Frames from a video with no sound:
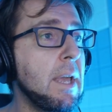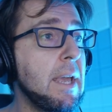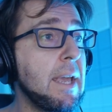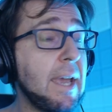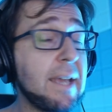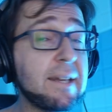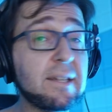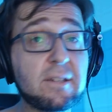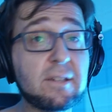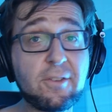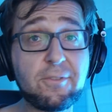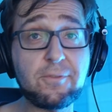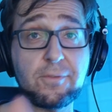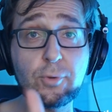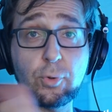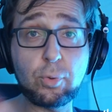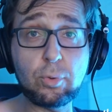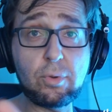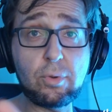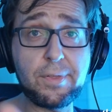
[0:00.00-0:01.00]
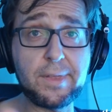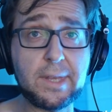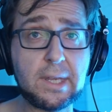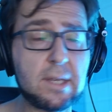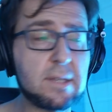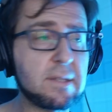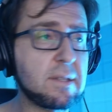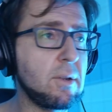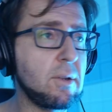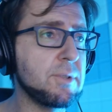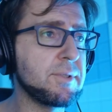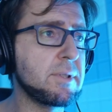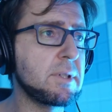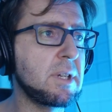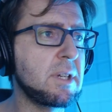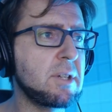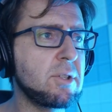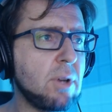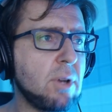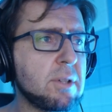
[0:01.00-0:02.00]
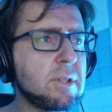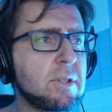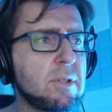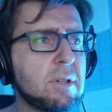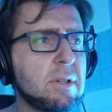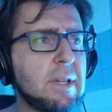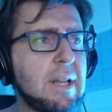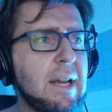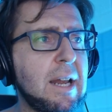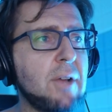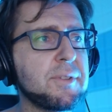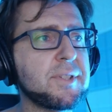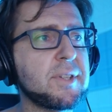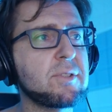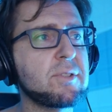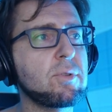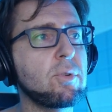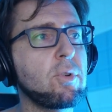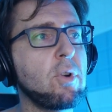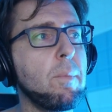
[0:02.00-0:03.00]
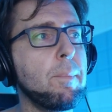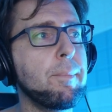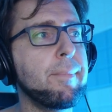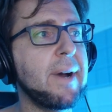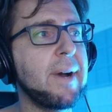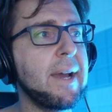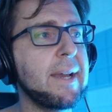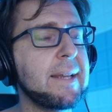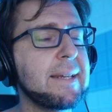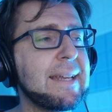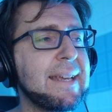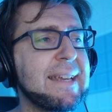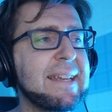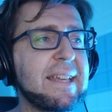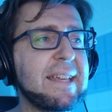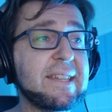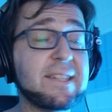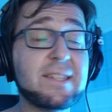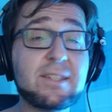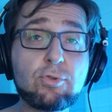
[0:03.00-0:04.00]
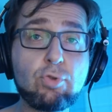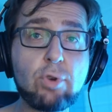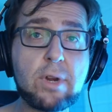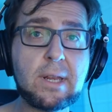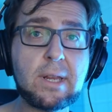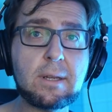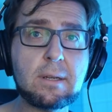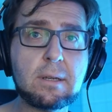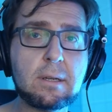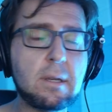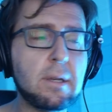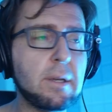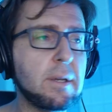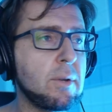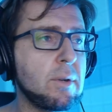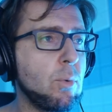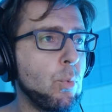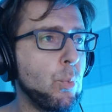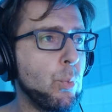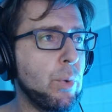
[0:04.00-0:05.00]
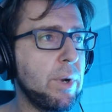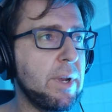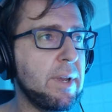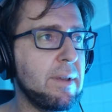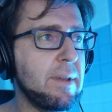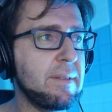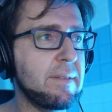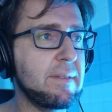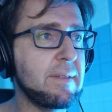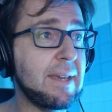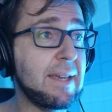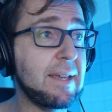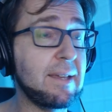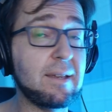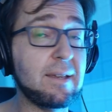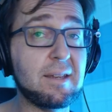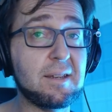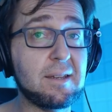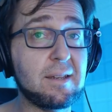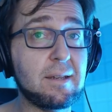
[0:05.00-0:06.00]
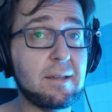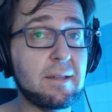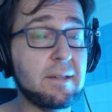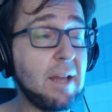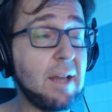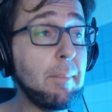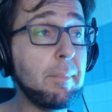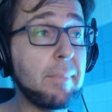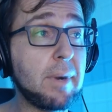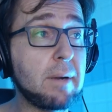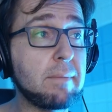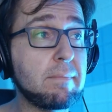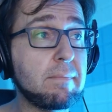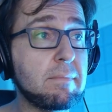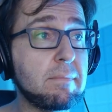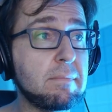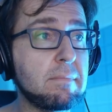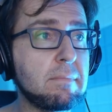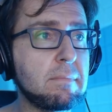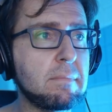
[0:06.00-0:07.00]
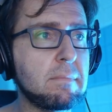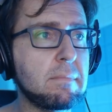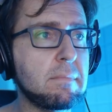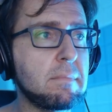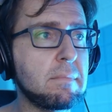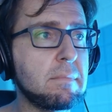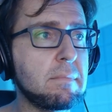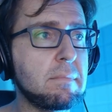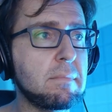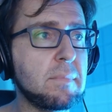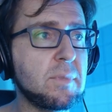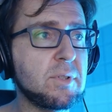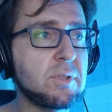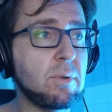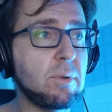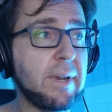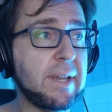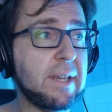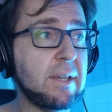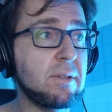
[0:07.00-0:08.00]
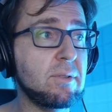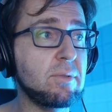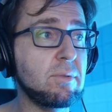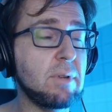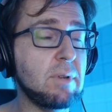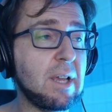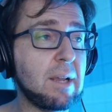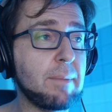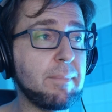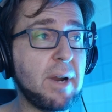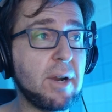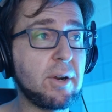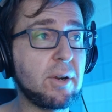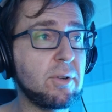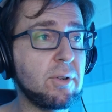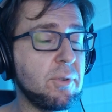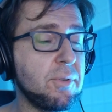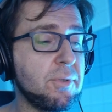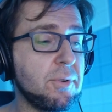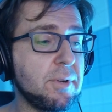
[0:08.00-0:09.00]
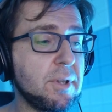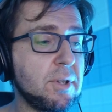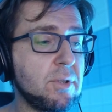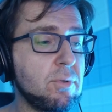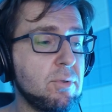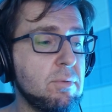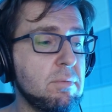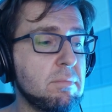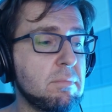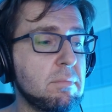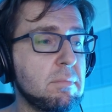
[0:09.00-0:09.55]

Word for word: And the cool thing is also the dot dot allows us to combine a string with a, a number. So I can do like Marco 32,